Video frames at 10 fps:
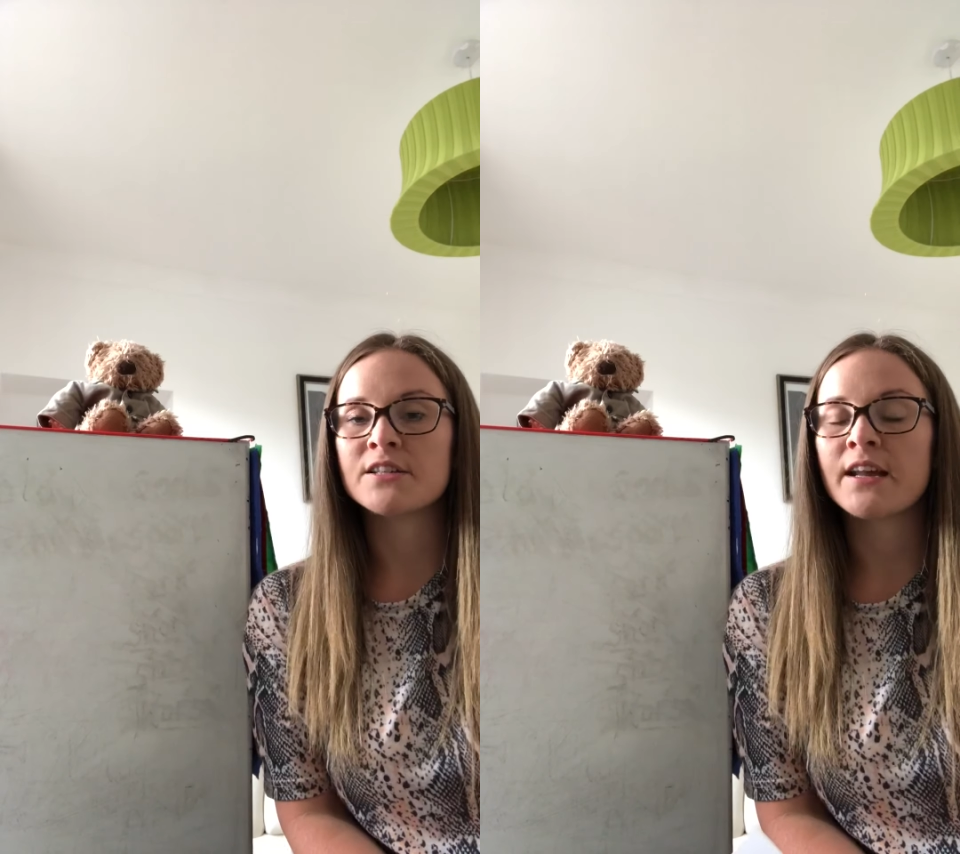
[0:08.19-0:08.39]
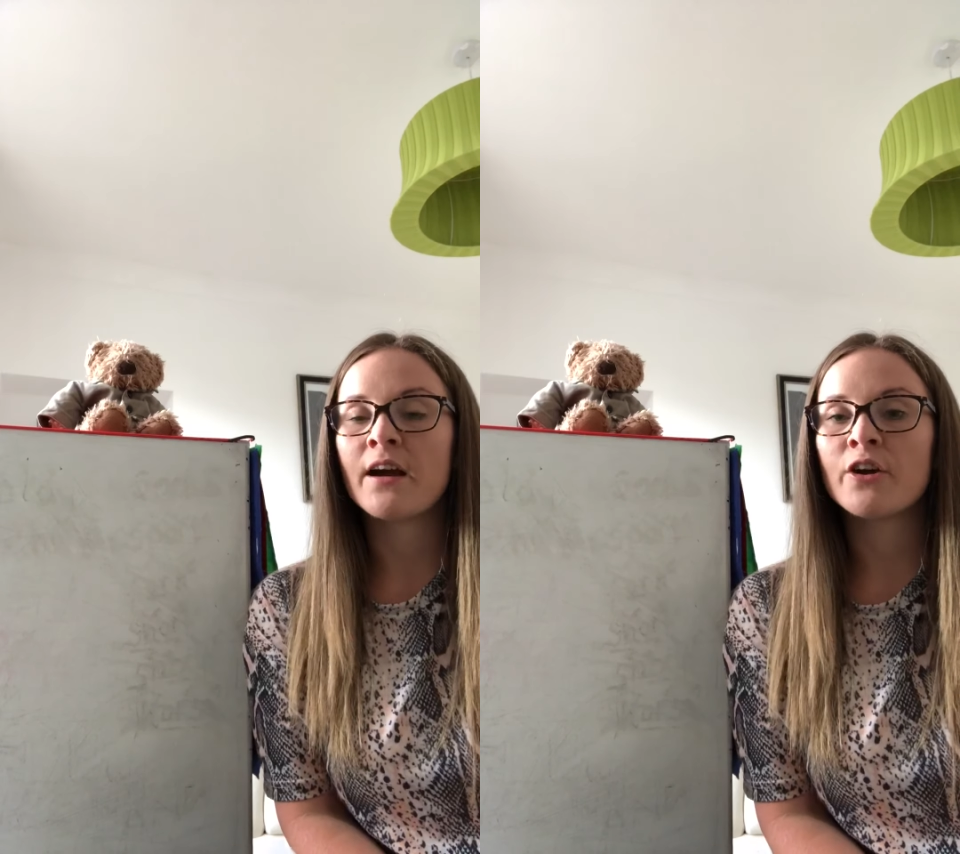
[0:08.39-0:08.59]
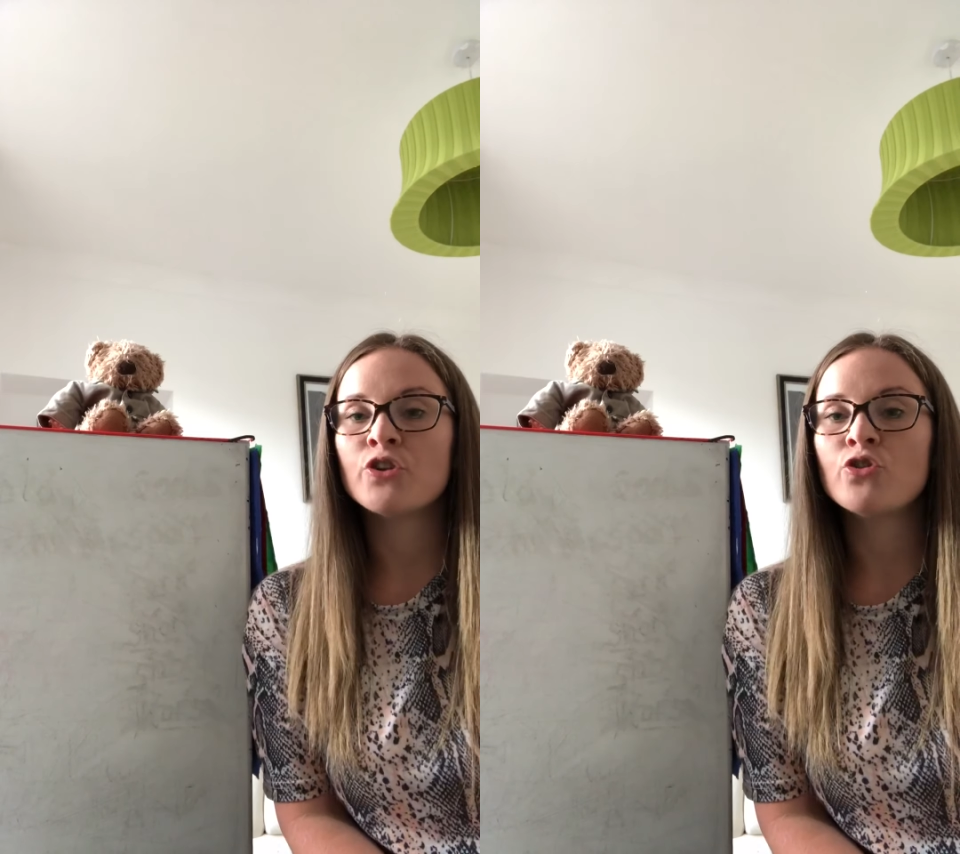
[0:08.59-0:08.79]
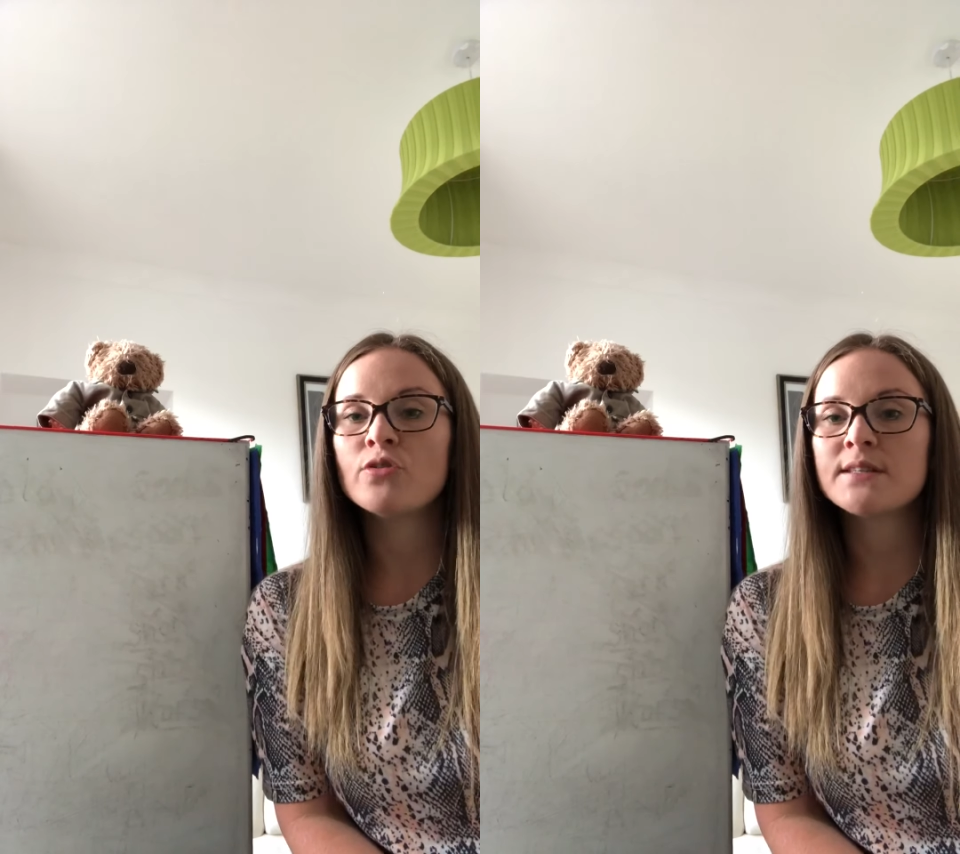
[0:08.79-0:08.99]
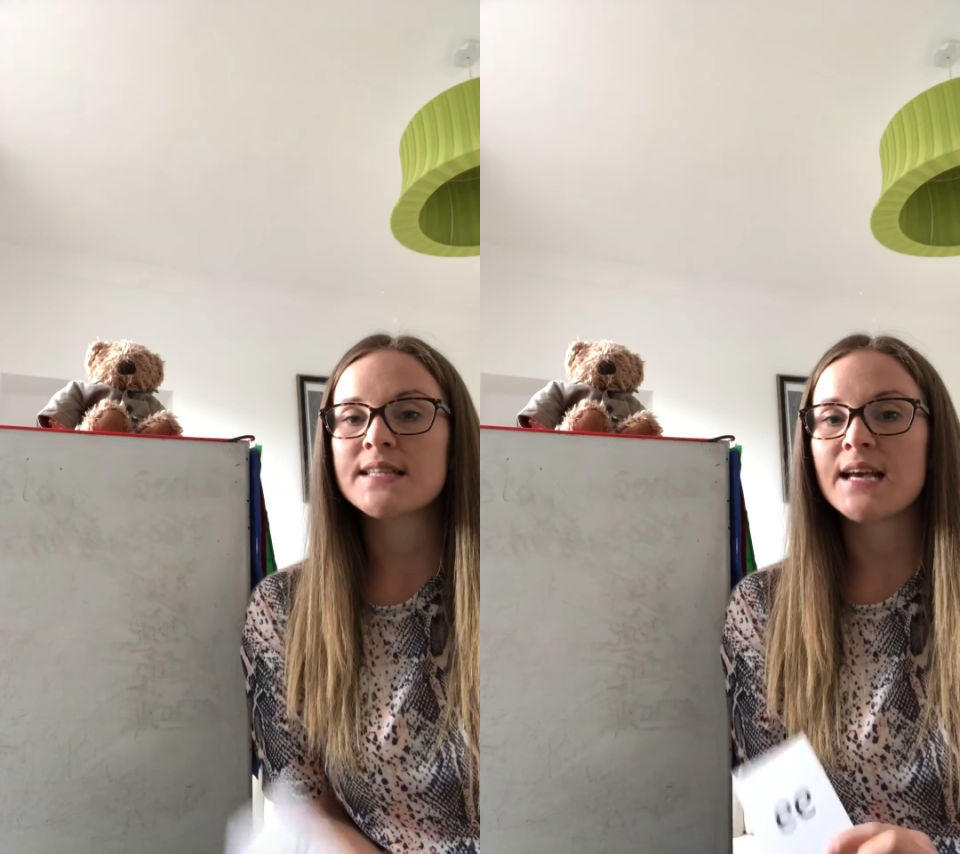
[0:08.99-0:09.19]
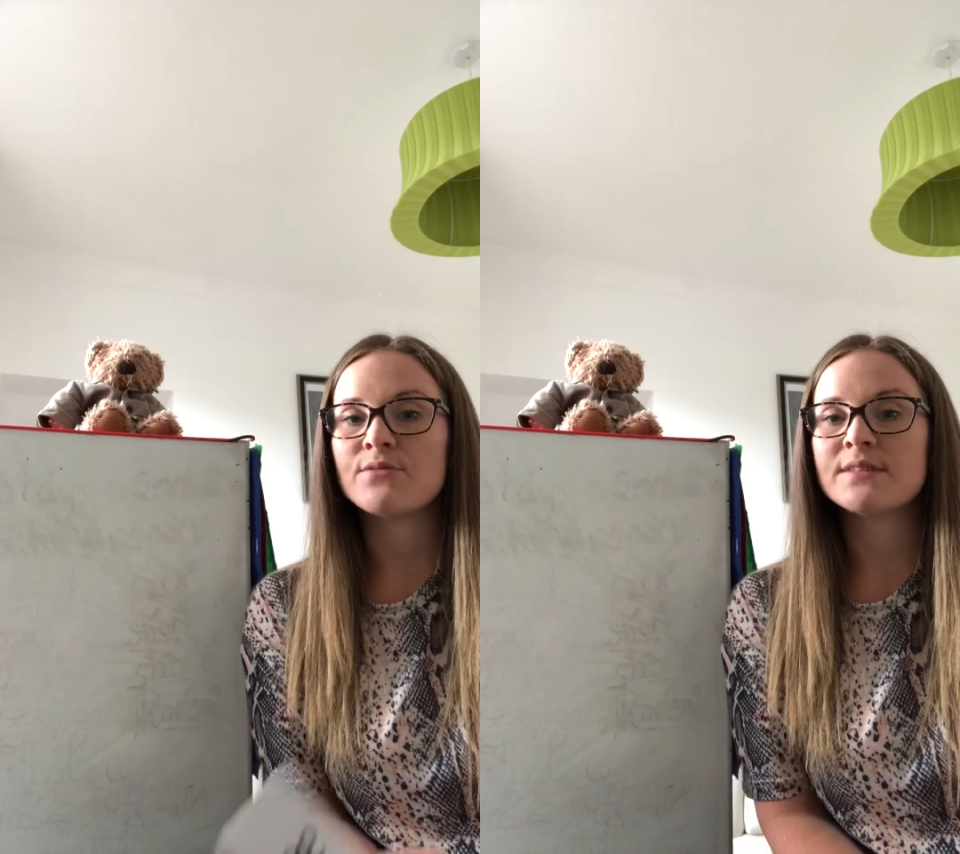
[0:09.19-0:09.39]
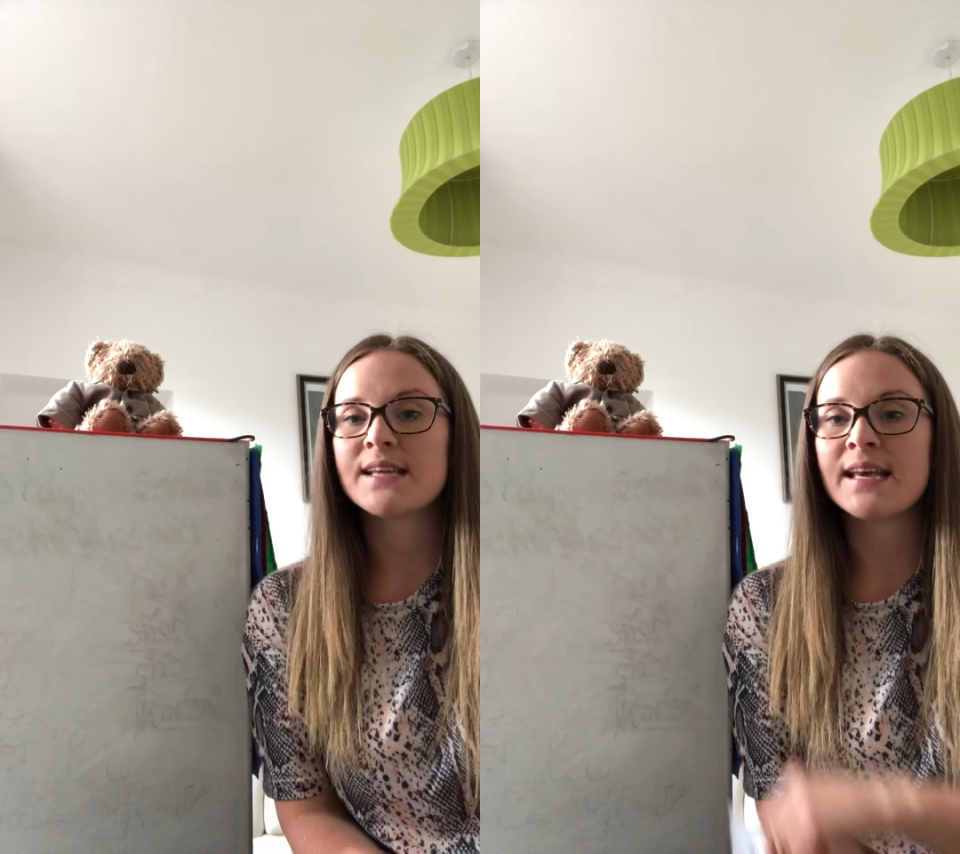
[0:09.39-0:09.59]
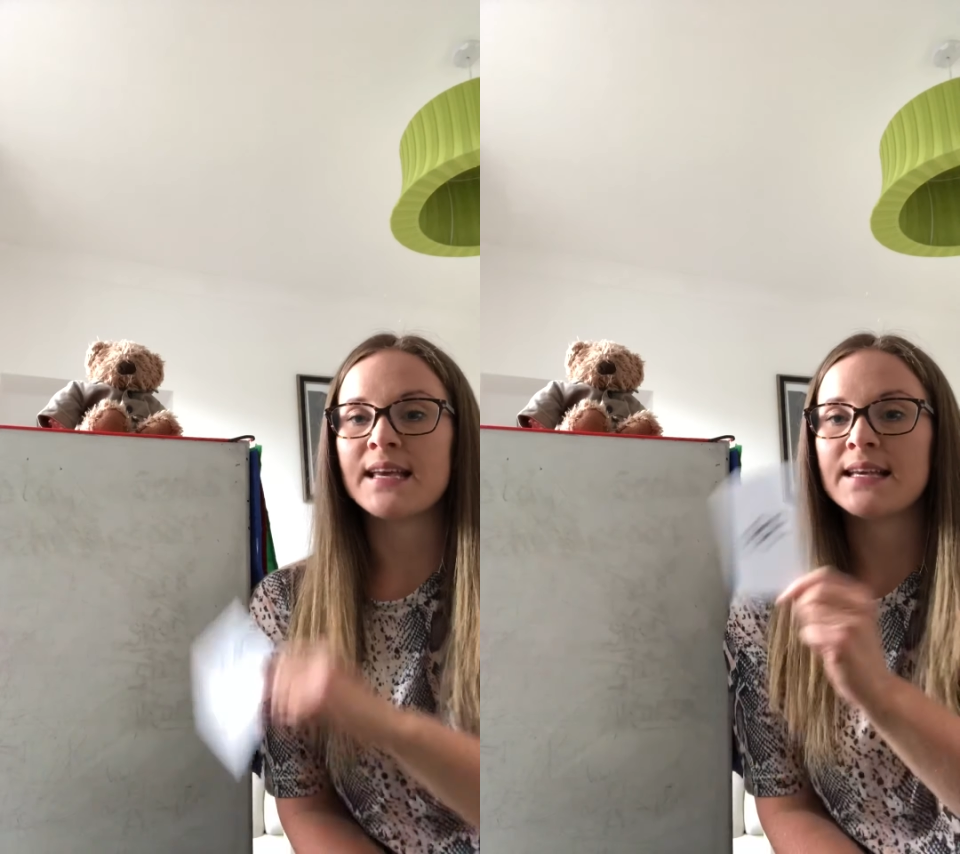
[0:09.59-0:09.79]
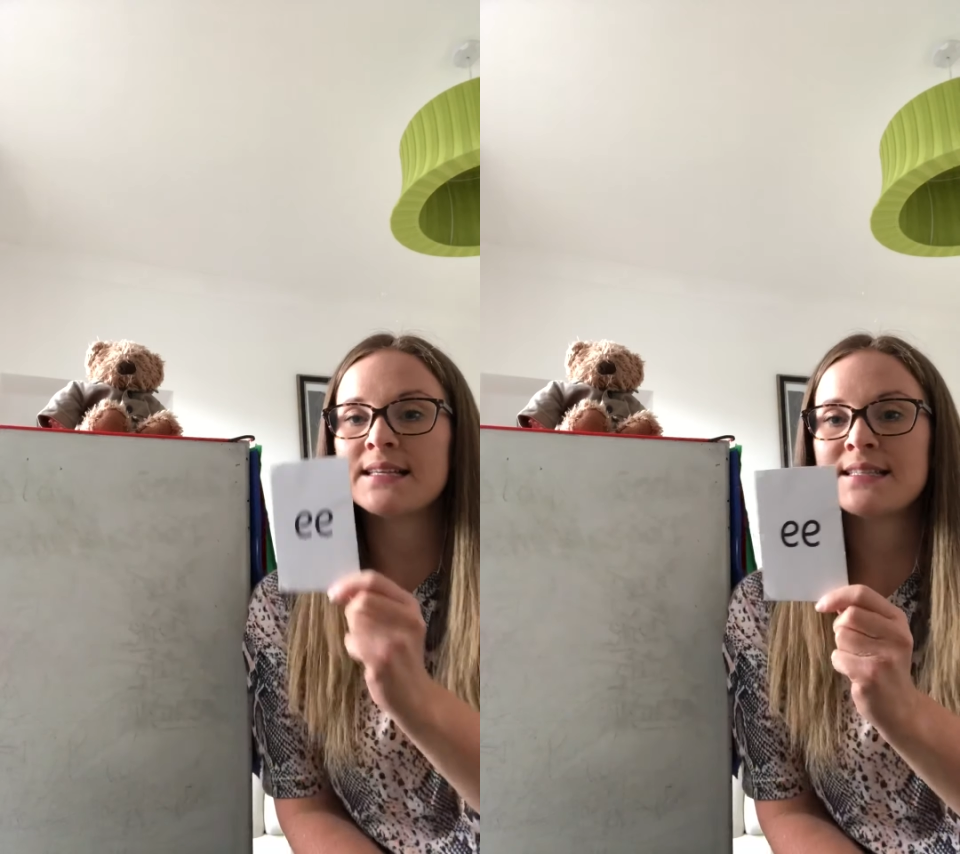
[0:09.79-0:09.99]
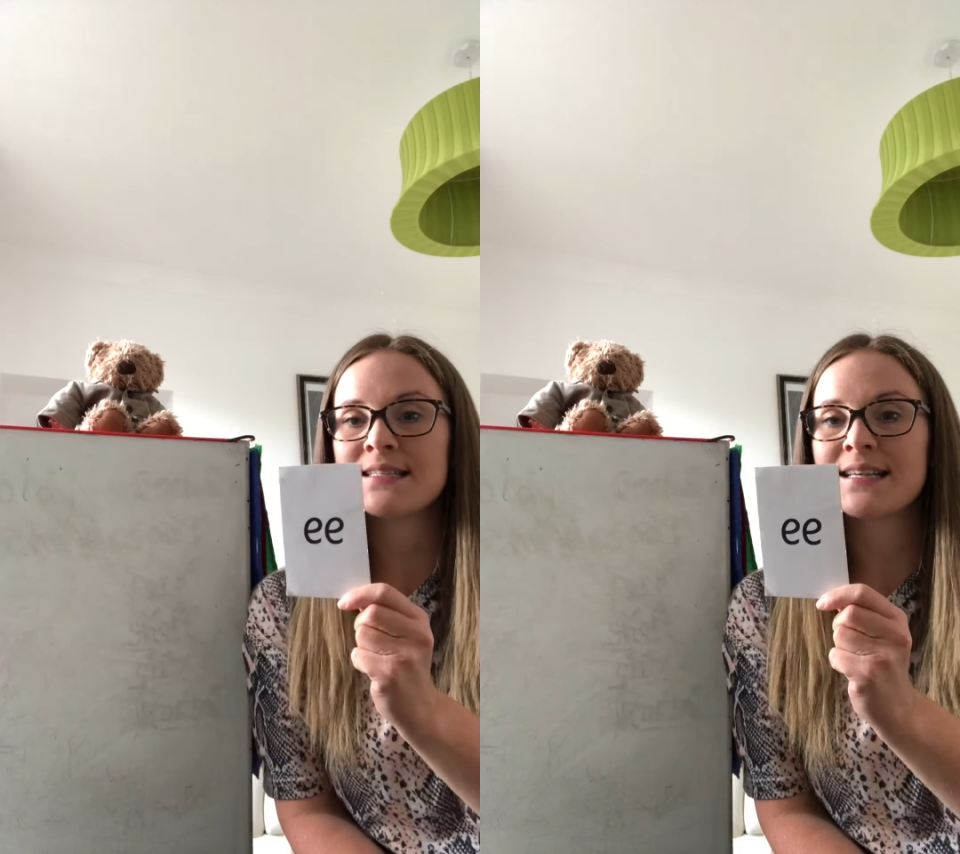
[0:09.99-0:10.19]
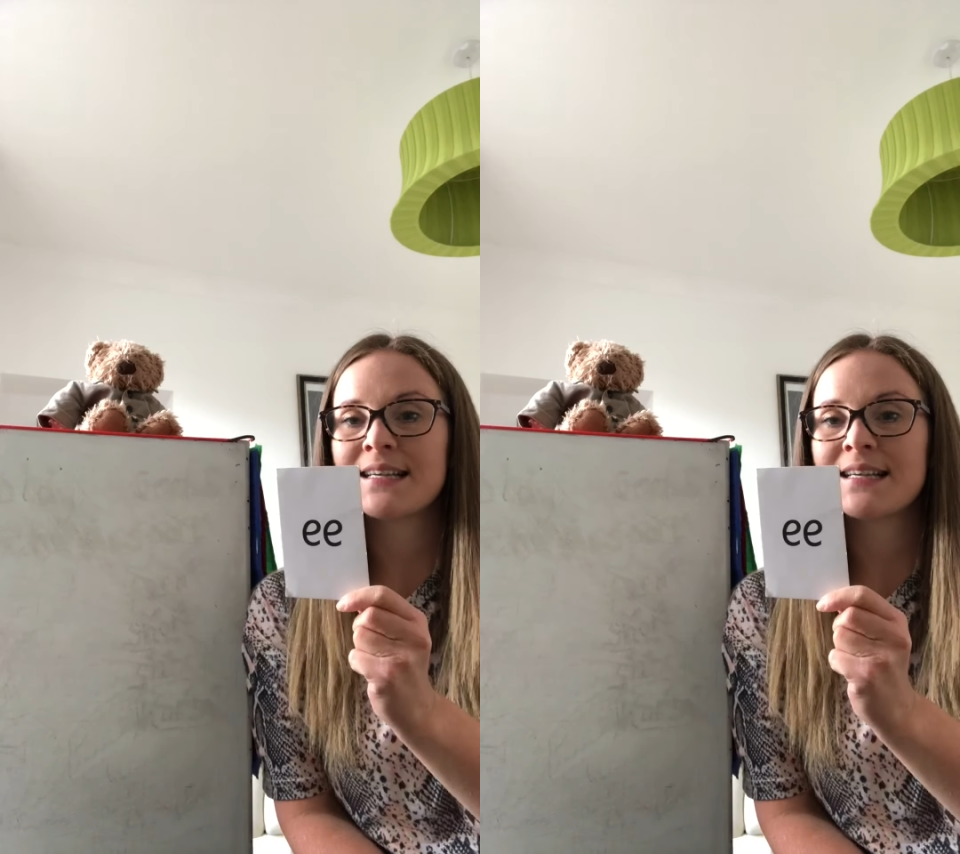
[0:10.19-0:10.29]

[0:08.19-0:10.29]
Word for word: and our new sound is